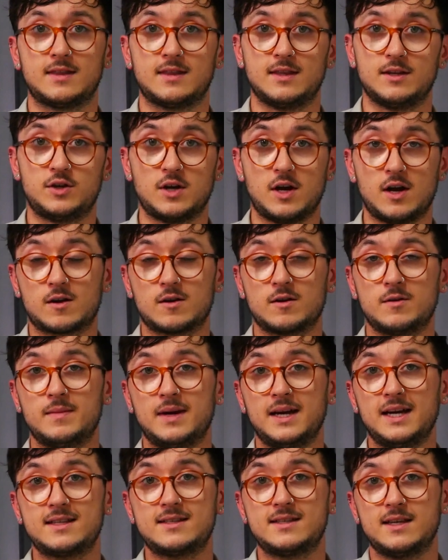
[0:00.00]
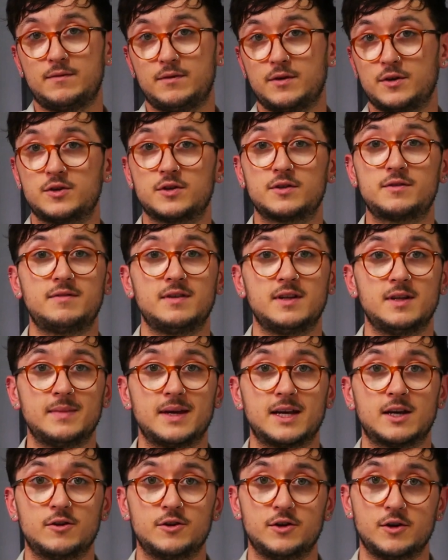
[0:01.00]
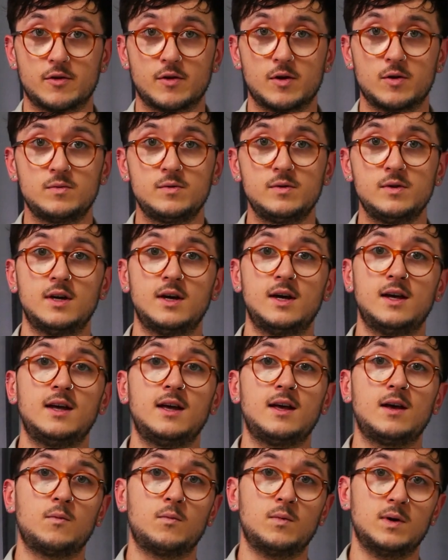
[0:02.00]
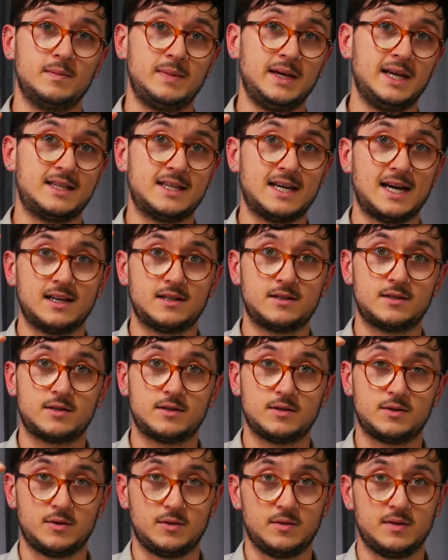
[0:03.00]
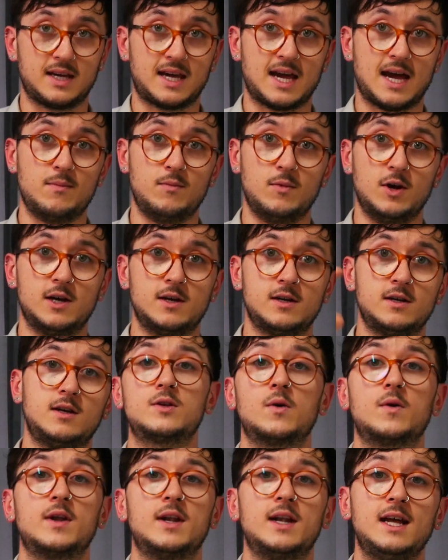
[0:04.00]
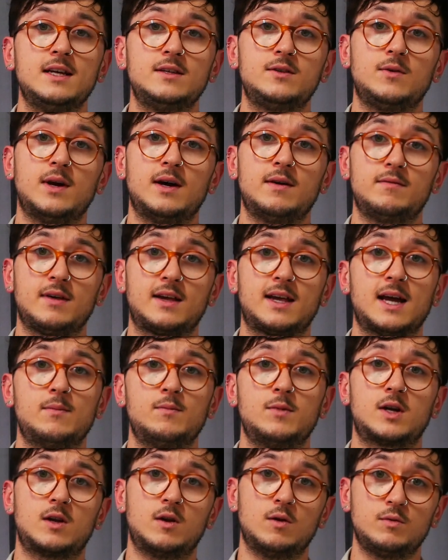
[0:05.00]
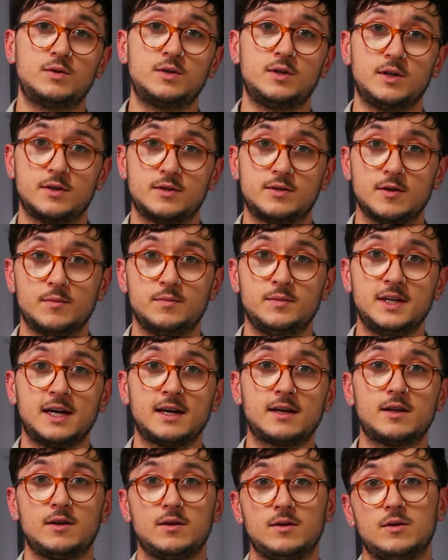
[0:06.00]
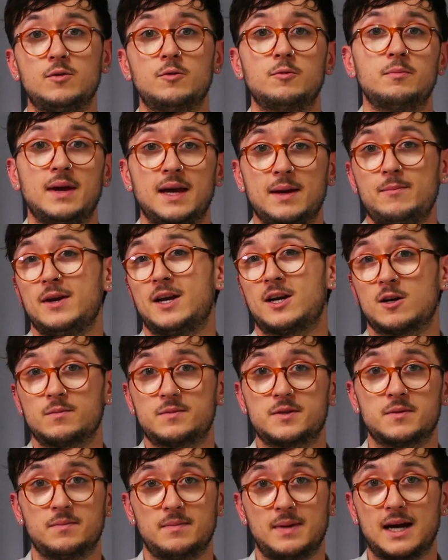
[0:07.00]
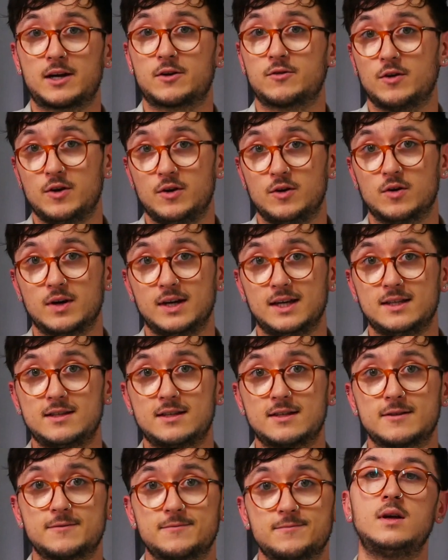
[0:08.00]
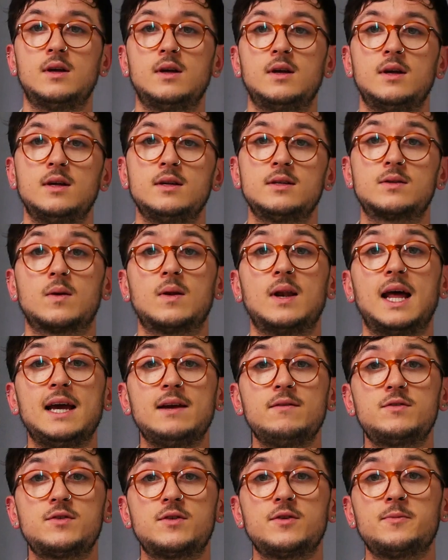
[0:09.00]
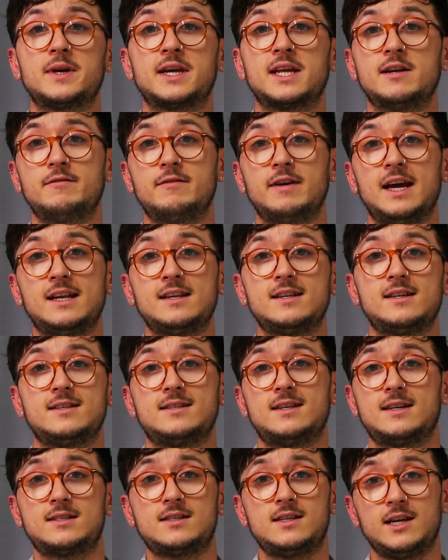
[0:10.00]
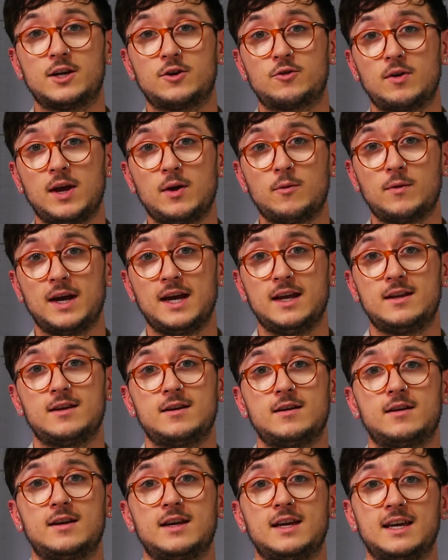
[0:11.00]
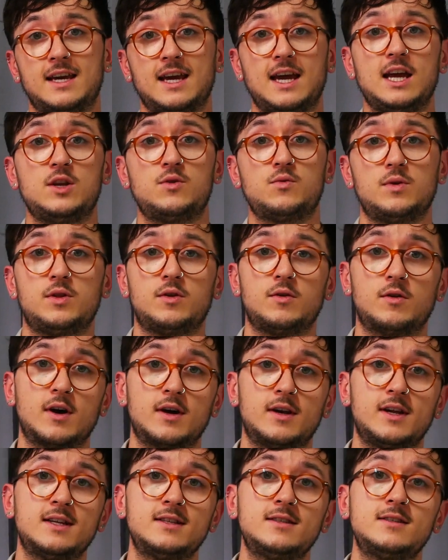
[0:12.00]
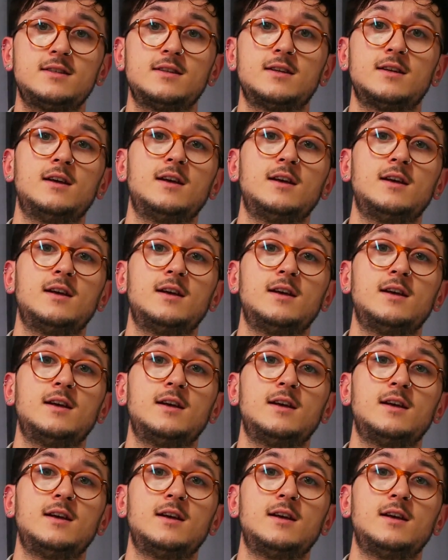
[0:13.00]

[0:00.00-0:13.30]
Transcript: shotgun mics, if you're just filming on your own, will be attached to the camera. So unless you have the camera close to your subject, you may pick up some background noise. So live streaming an event is actually a great way to engage with your audience.